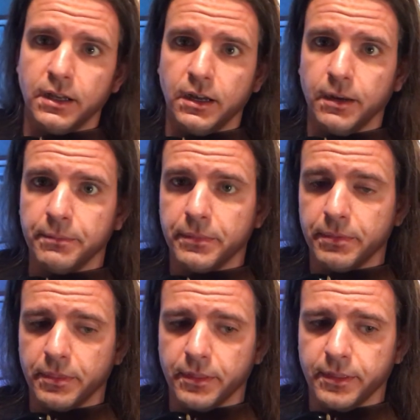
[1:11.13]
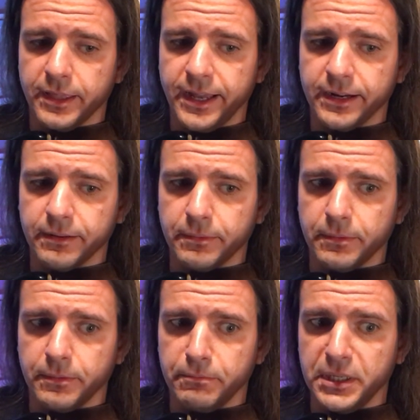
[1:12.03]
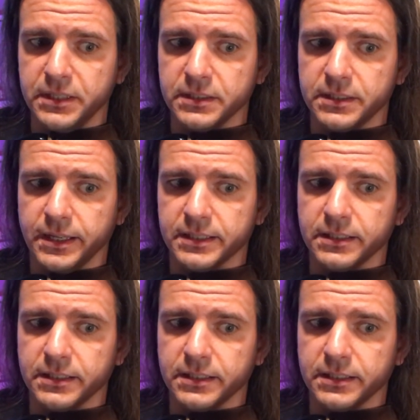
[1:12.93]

um, that means that